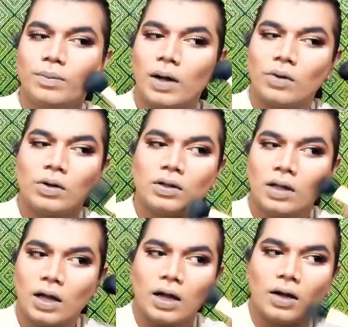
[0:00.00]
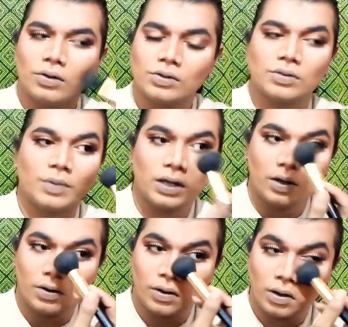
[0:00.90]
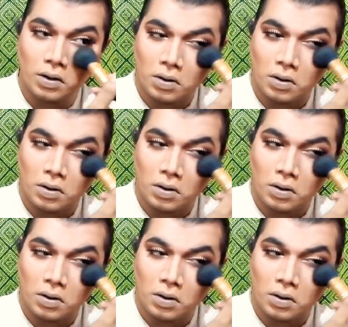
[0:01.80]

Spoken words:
Powder the house, my lord.